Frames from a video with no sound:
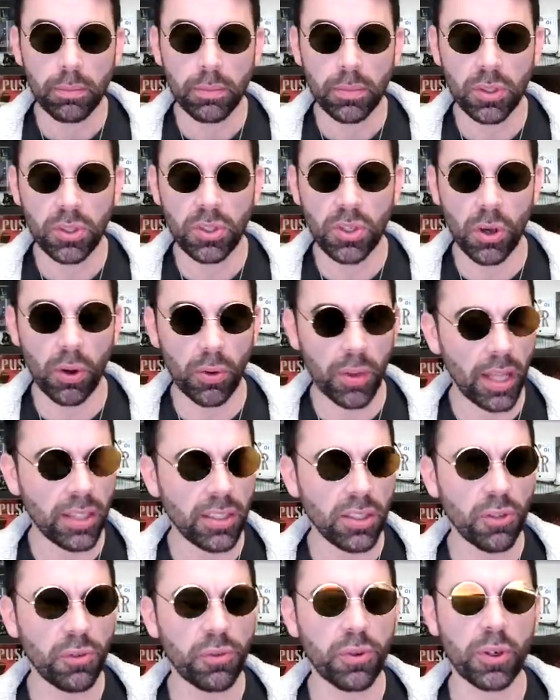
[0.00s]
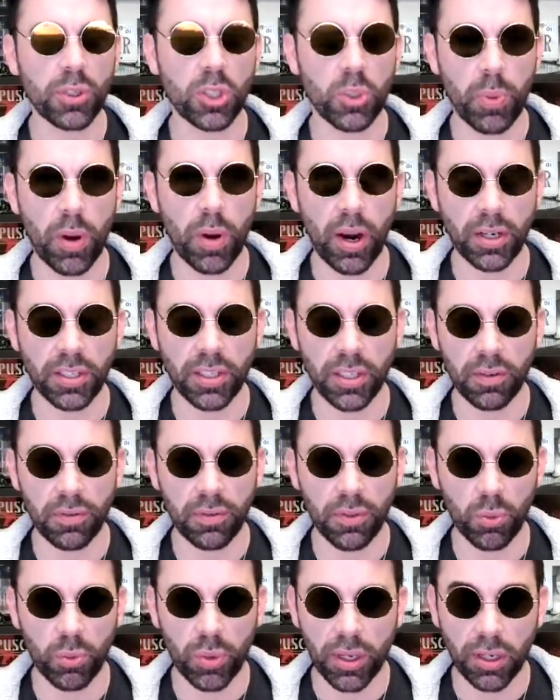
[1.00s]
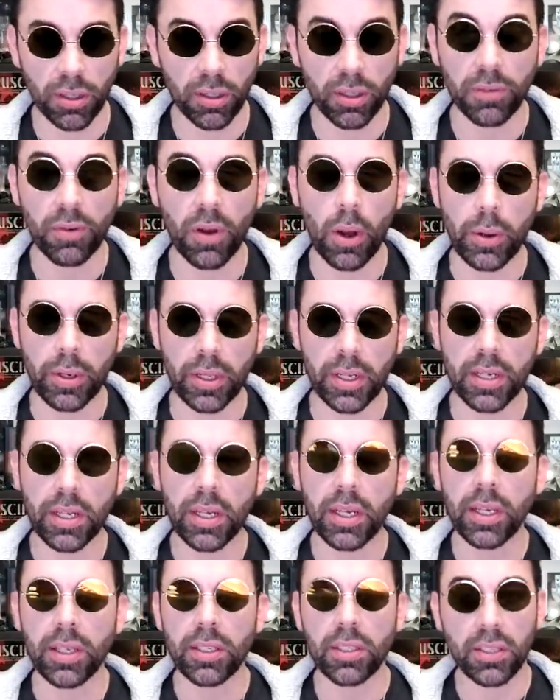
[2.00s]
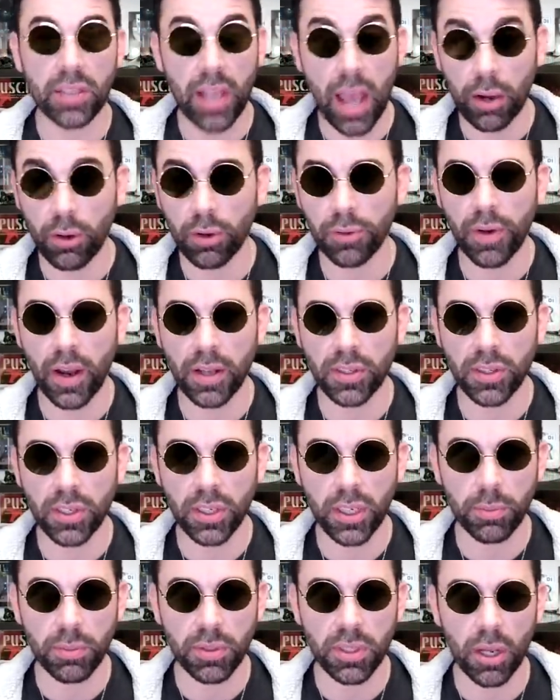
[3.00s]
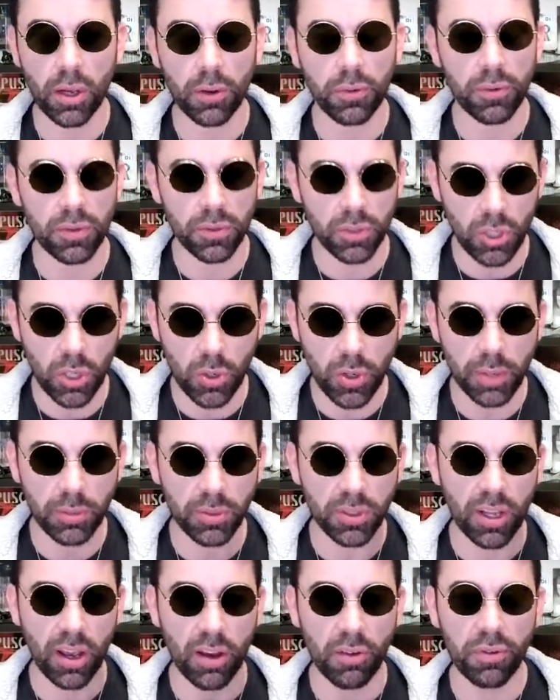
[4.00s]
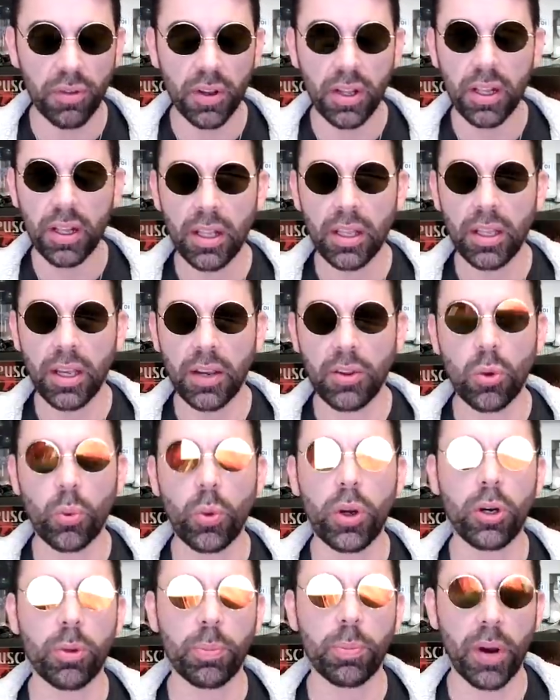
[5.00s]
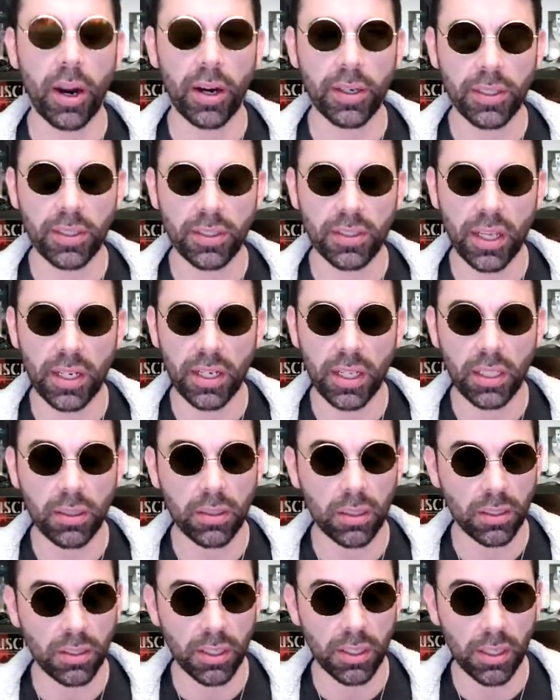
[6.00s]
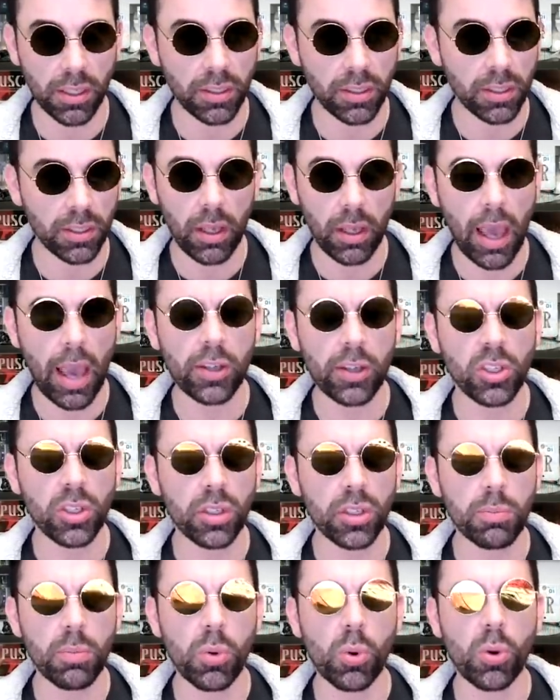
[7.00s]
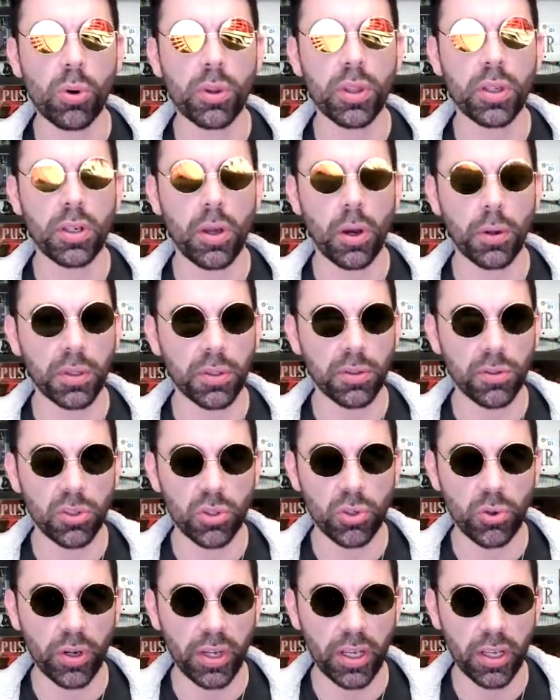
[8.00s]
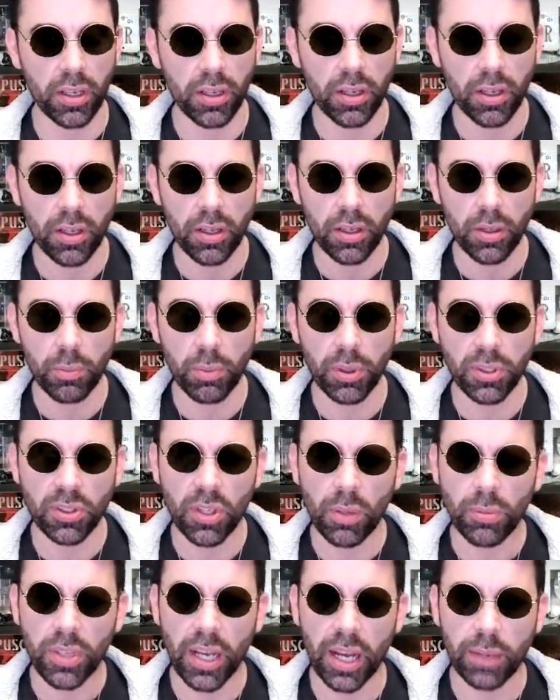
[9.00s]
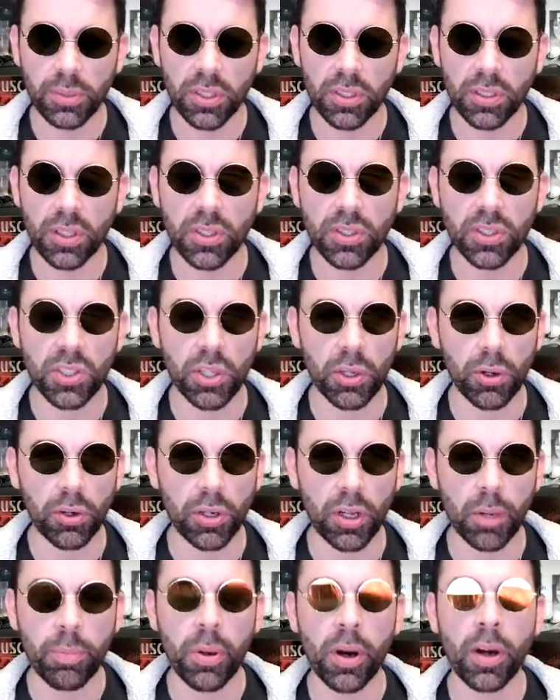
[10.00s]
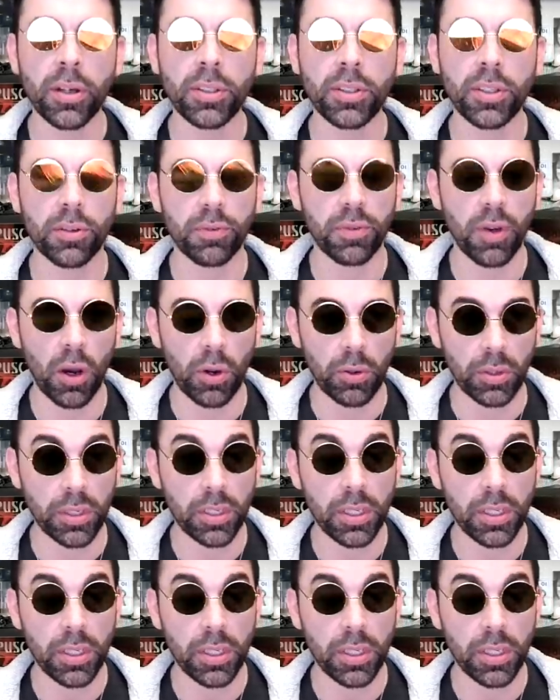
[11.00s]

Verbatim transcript: So that's the first part of the riddle of Odin sacrificing himself to himself. And the weirder part is that Yggdrasil is actually more than Odin's tree, but sometimes is considered a part of Odin